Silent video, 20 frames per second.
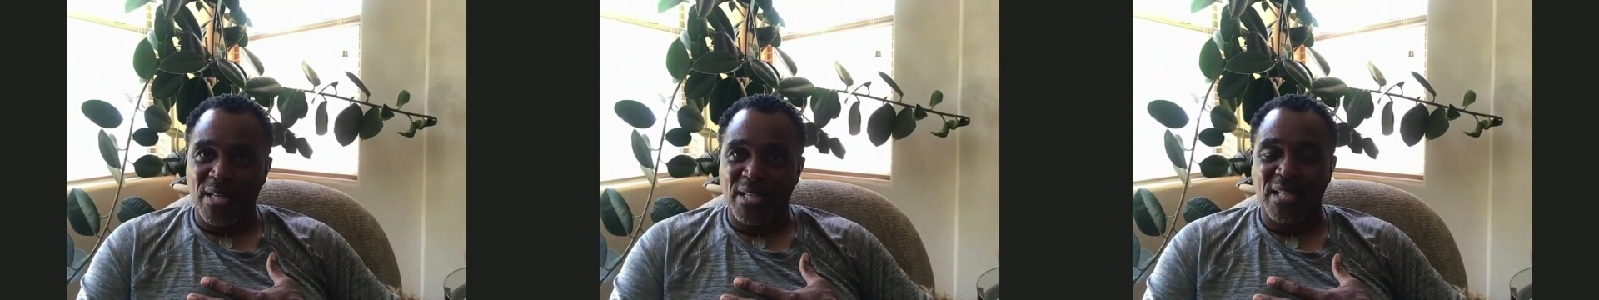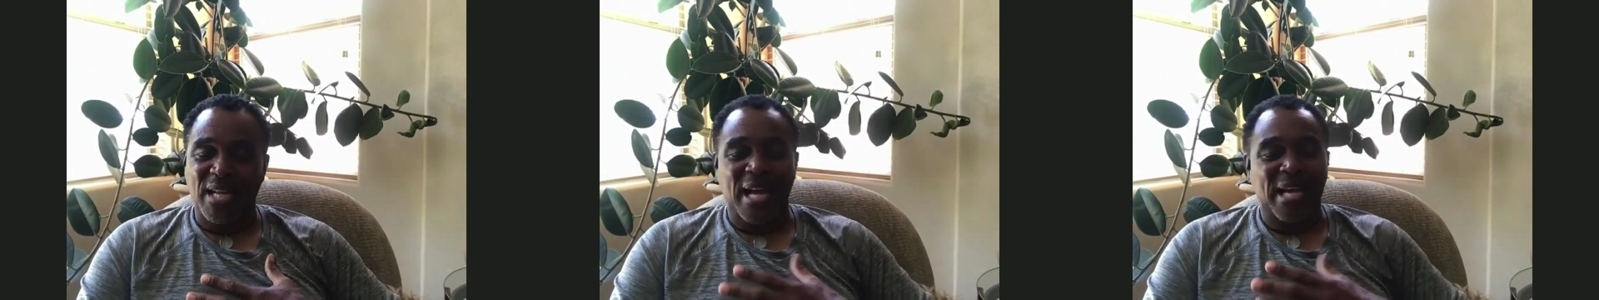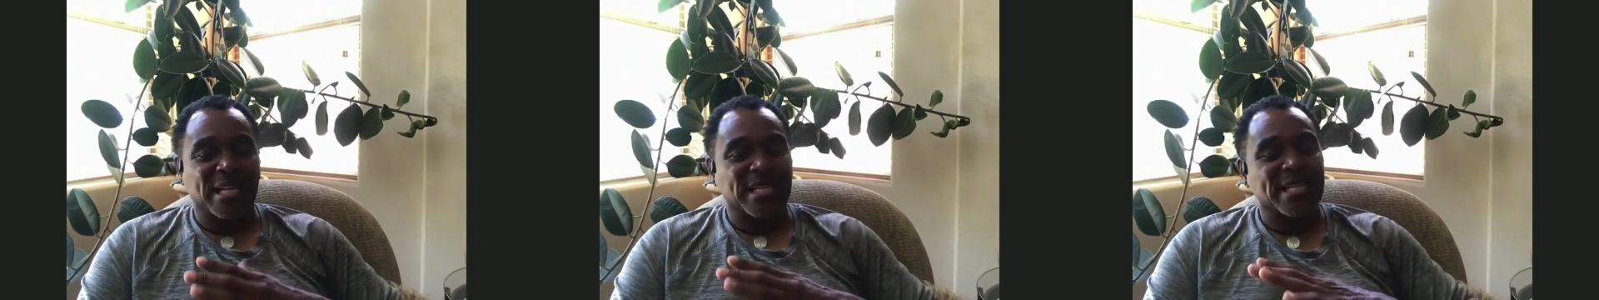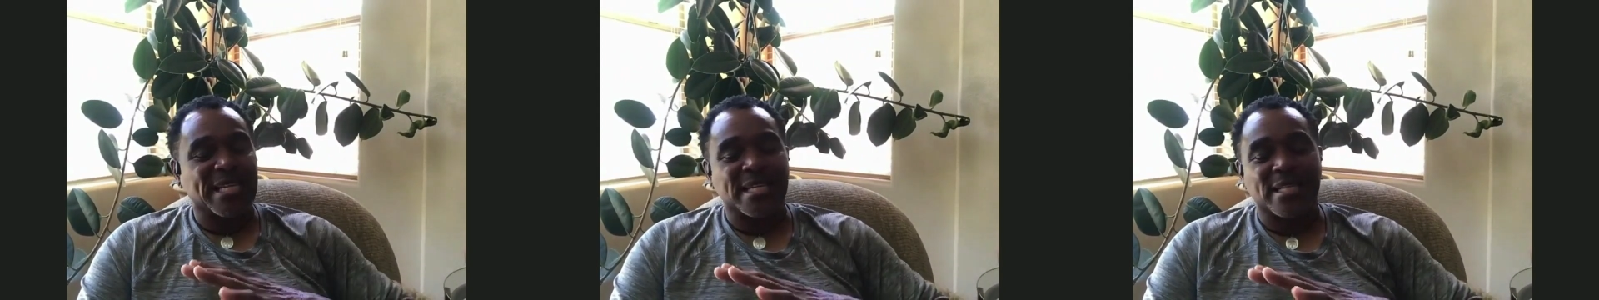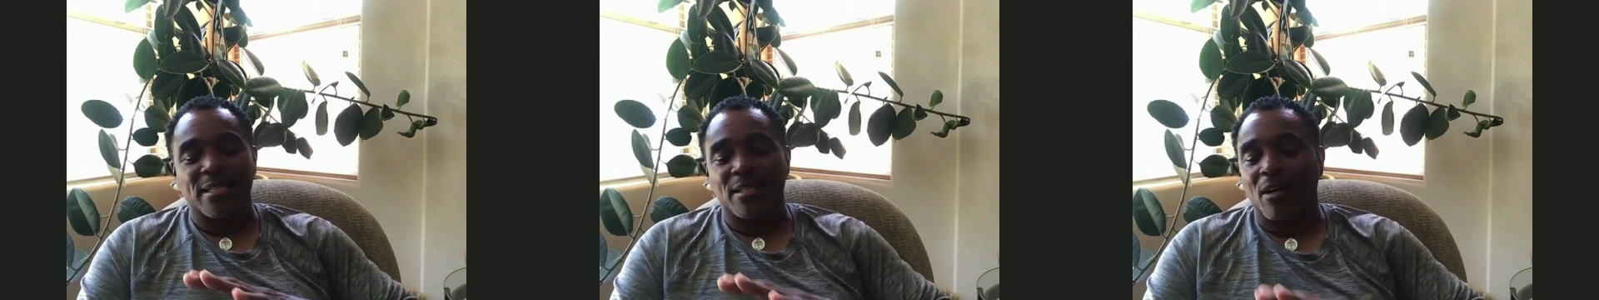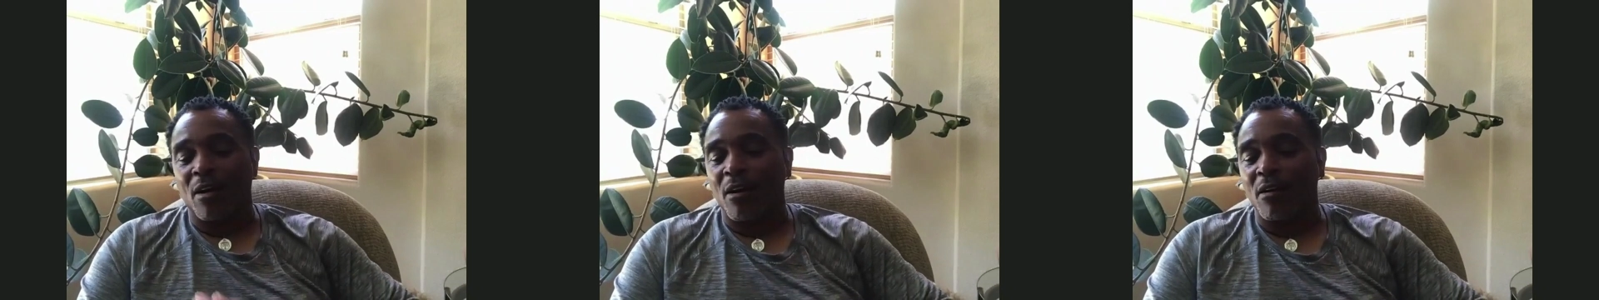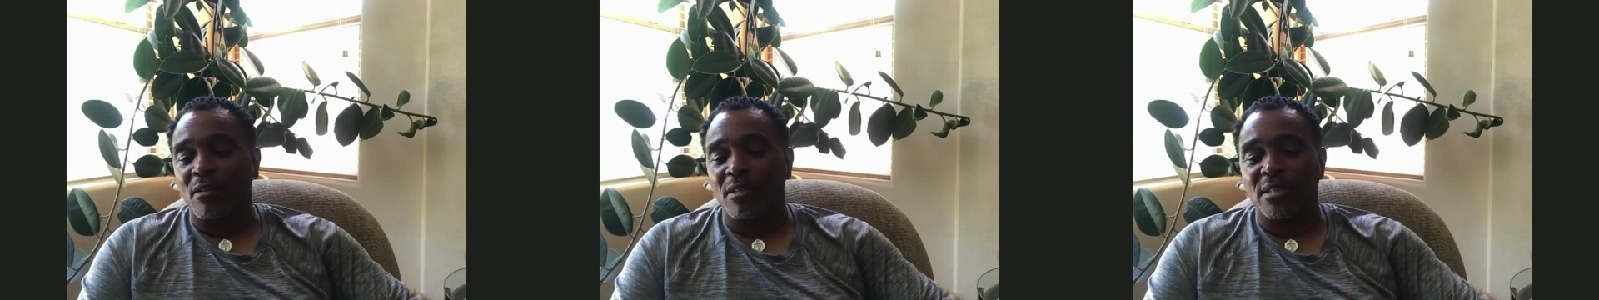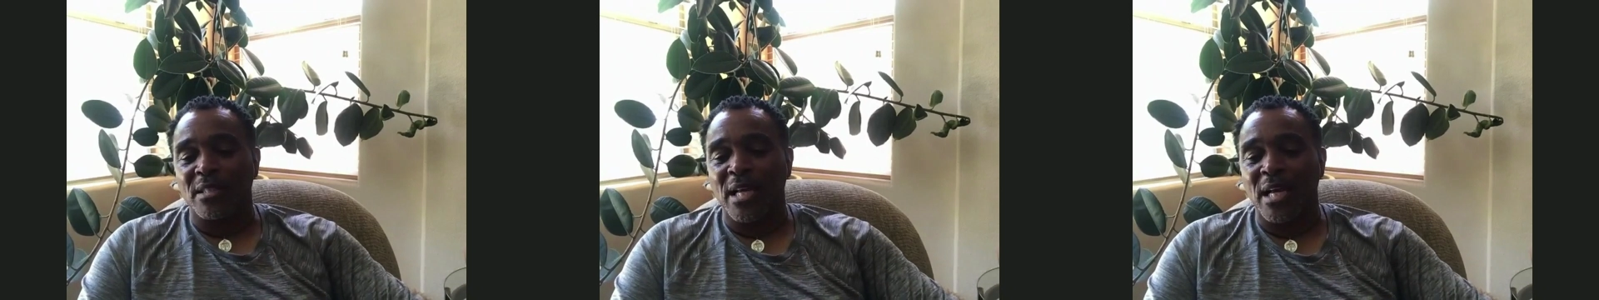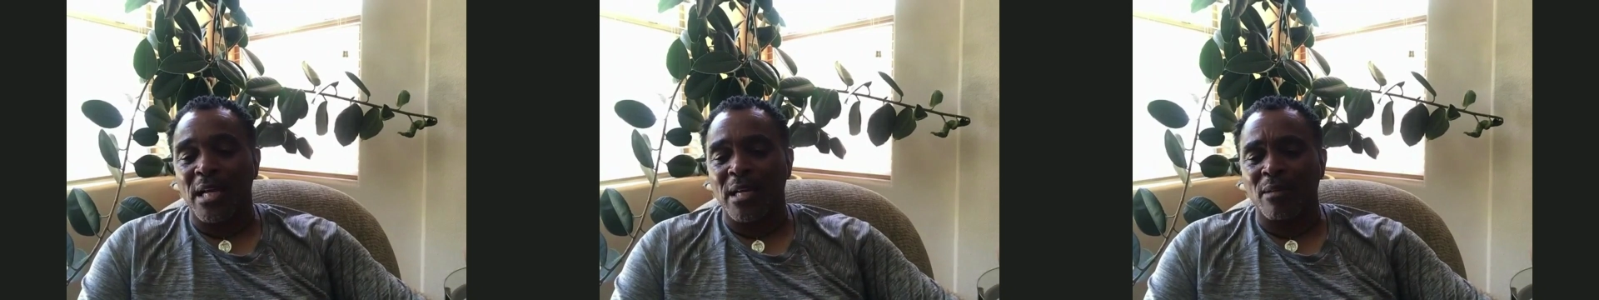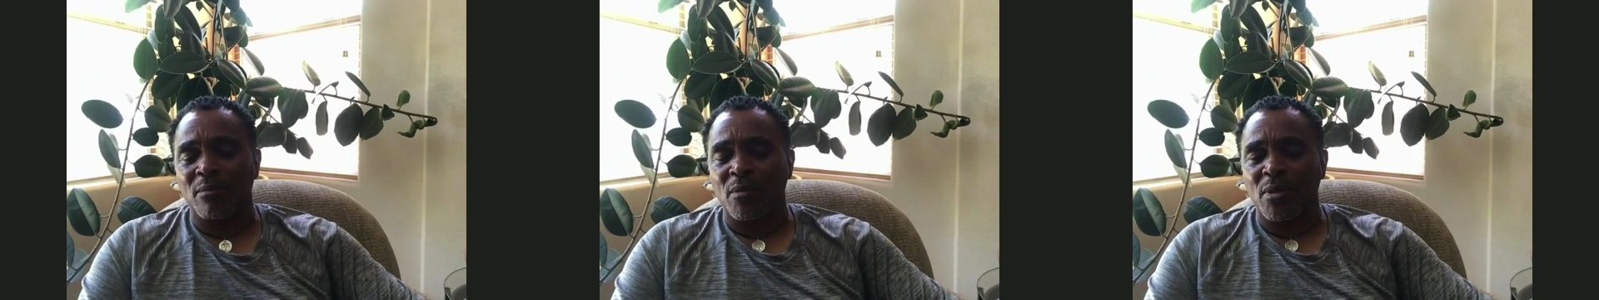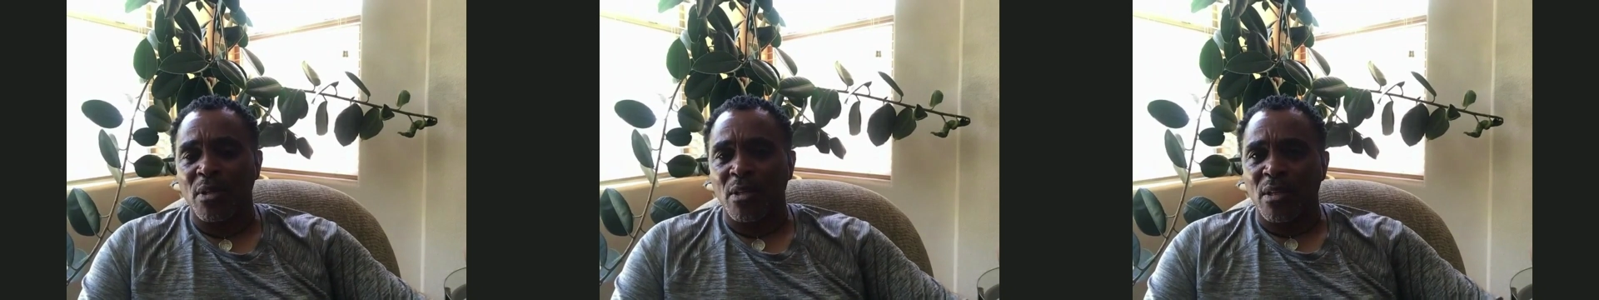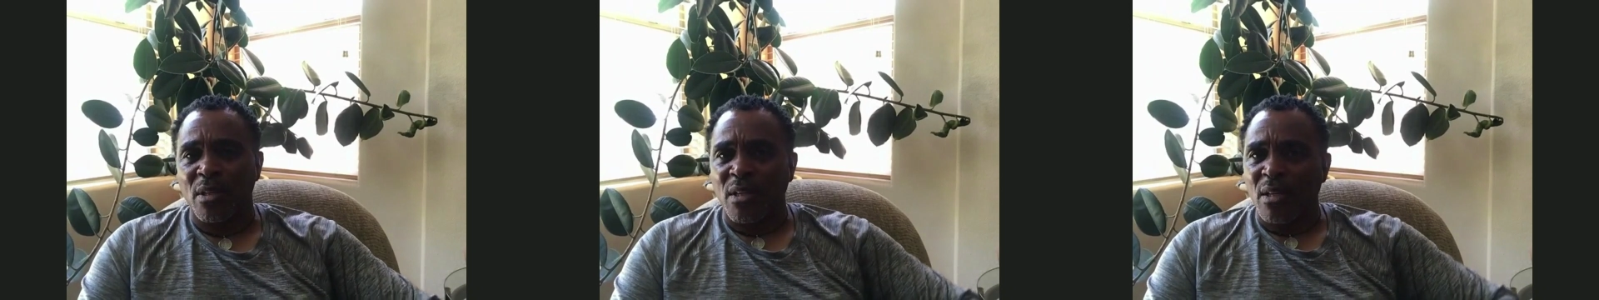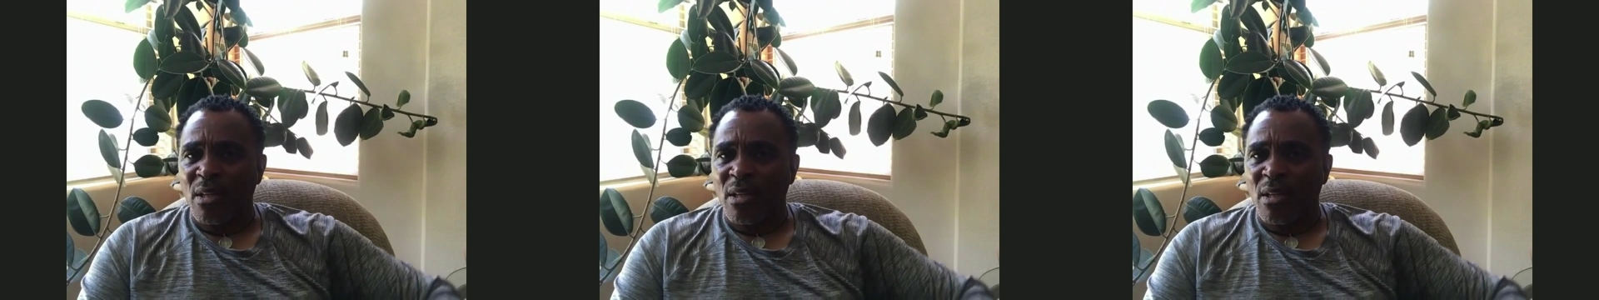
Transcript: right? I get it all the time.